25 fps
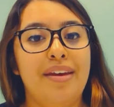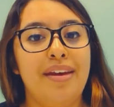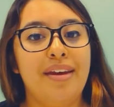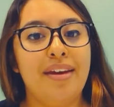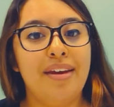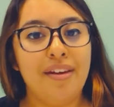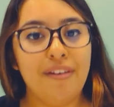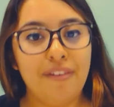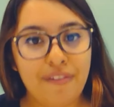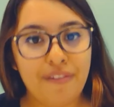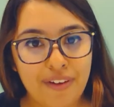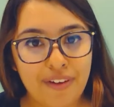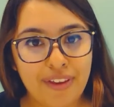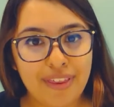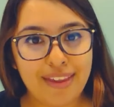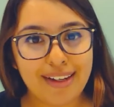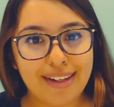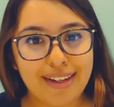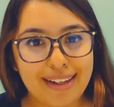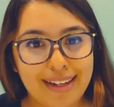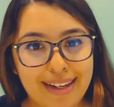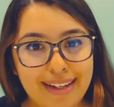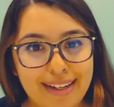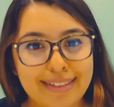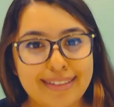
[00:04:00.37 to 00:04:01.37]
If in
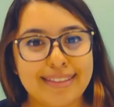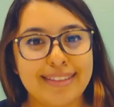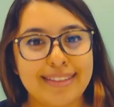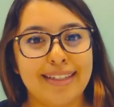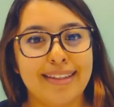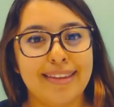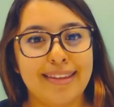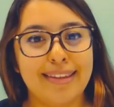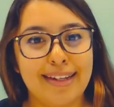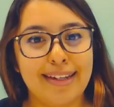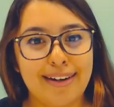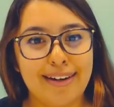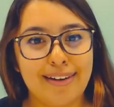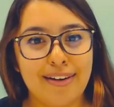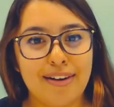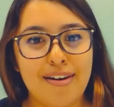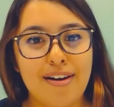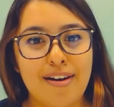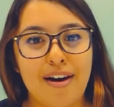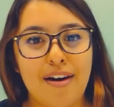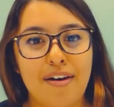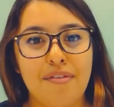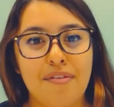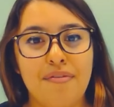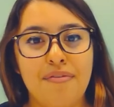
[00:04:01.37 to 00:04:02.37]
the case that they are
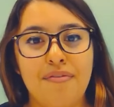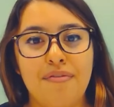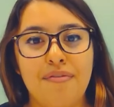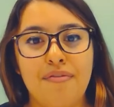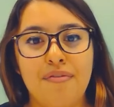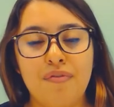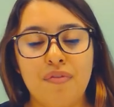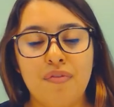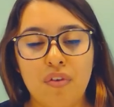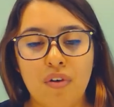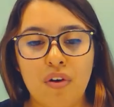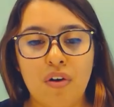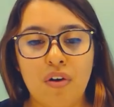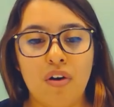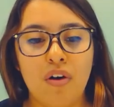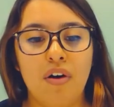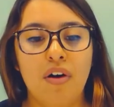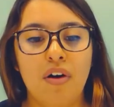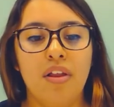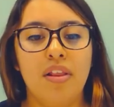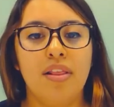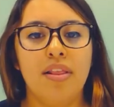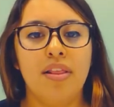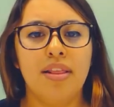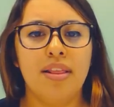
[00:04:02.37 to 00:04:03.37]
not
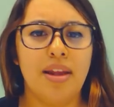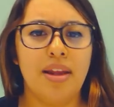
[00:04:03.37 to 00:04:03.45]
full,